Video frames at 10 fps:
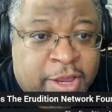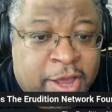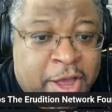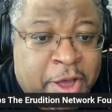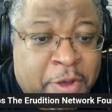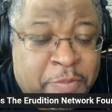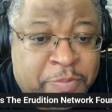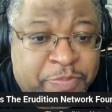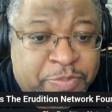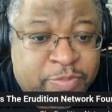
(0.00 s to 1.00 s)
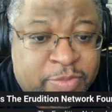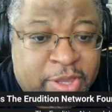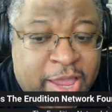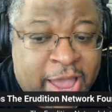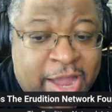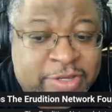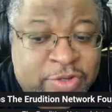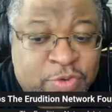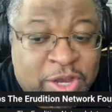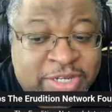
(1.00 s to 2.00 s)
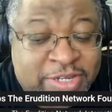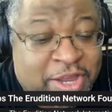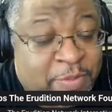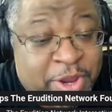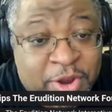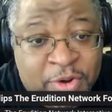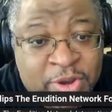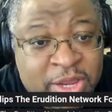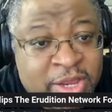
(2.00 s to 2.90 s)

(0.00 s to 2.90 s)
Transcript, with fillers: Um, ask the questions, come here.